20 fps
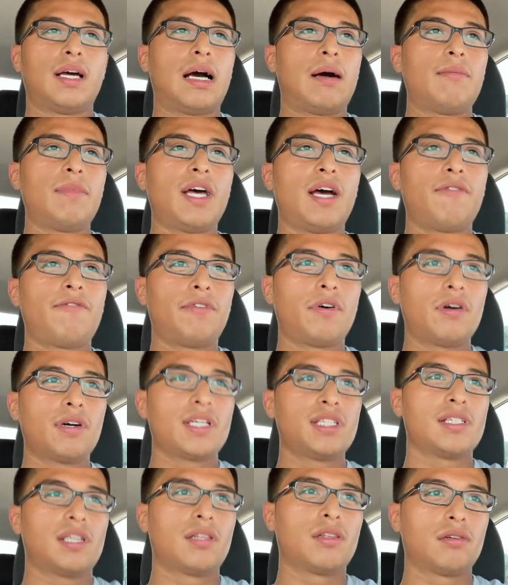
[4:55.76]
I'm not
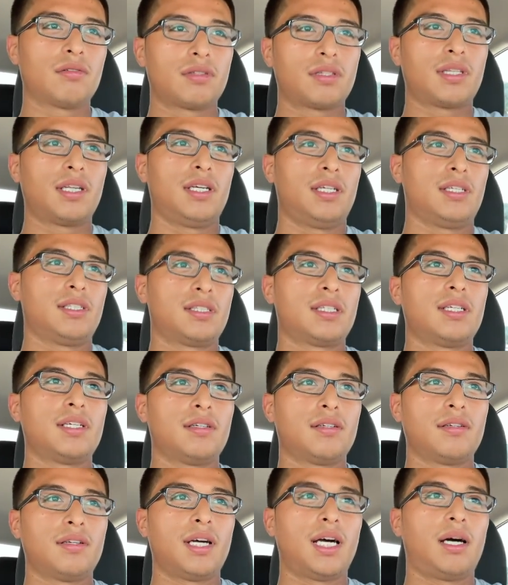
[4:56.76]
focused on those things.
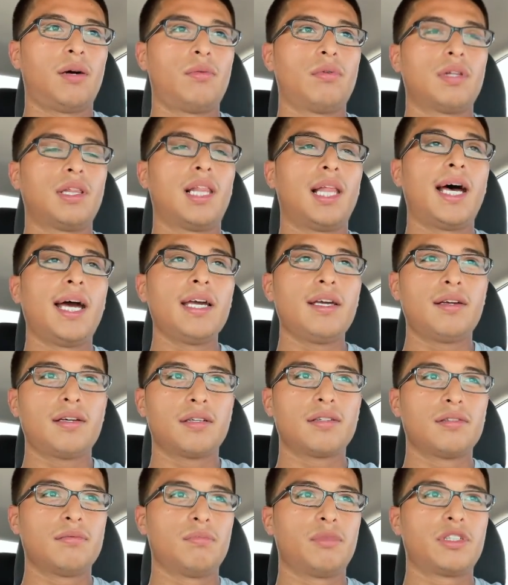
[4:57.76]
I would like
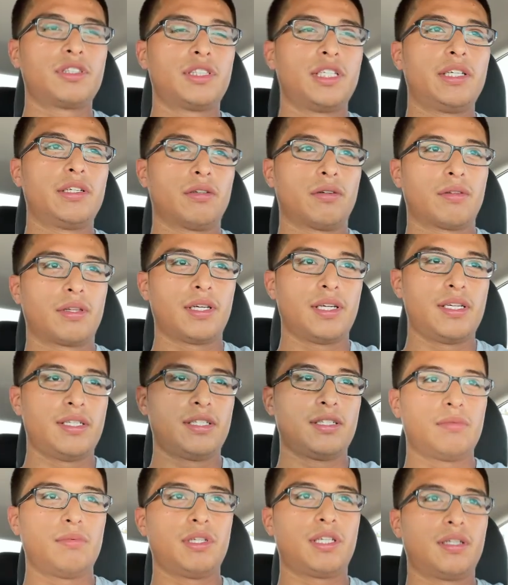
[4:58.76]
material
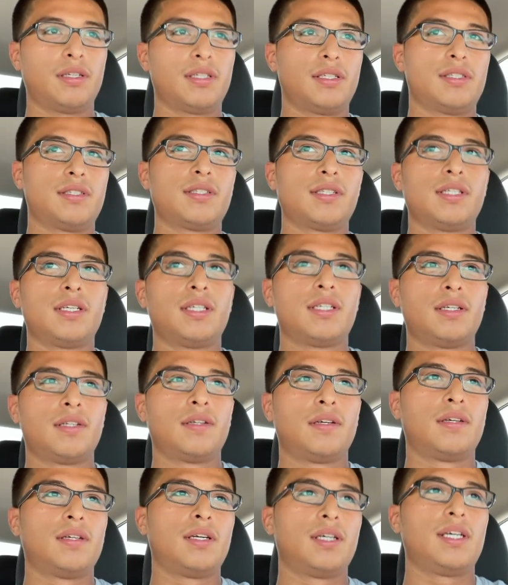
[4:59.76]
things because
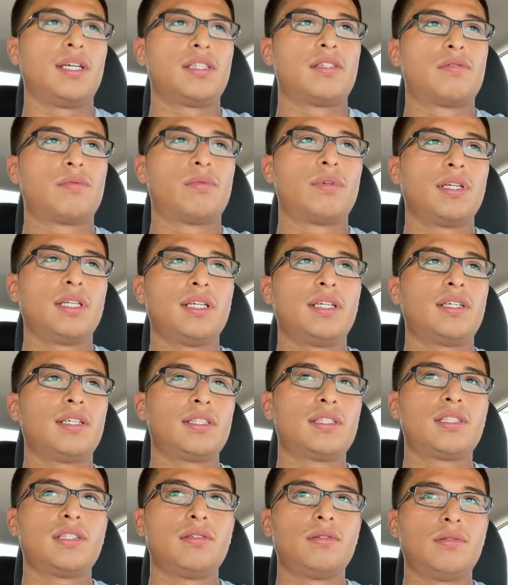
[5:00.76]
it's really
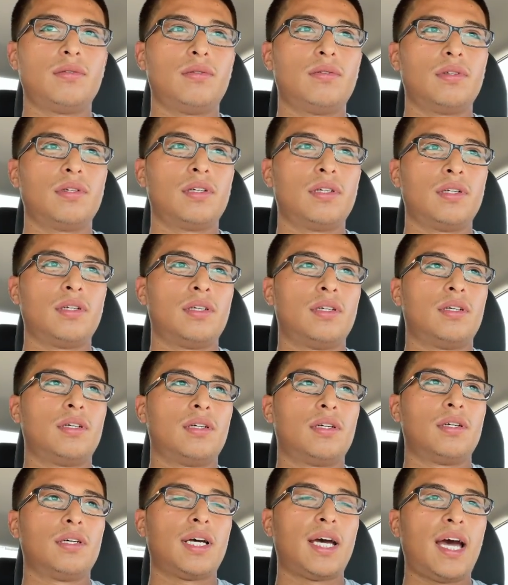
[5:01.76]
good to
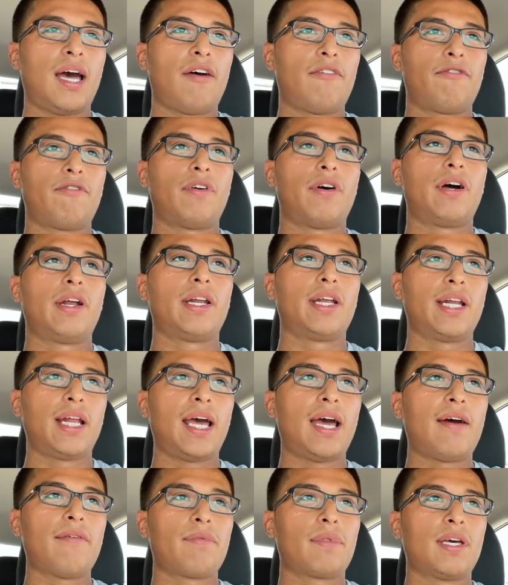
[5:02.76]
have fun and
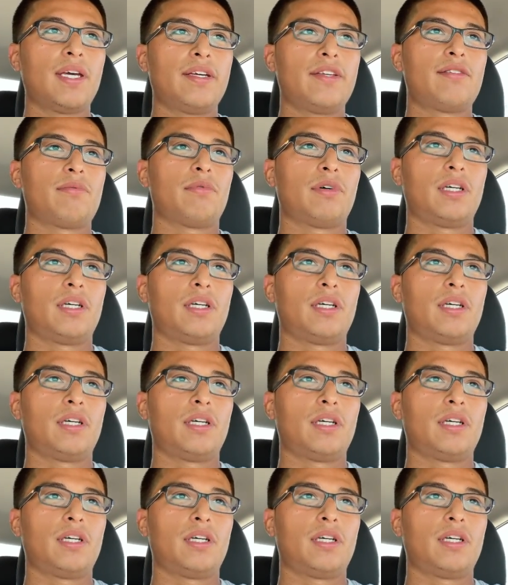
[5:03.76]
have things,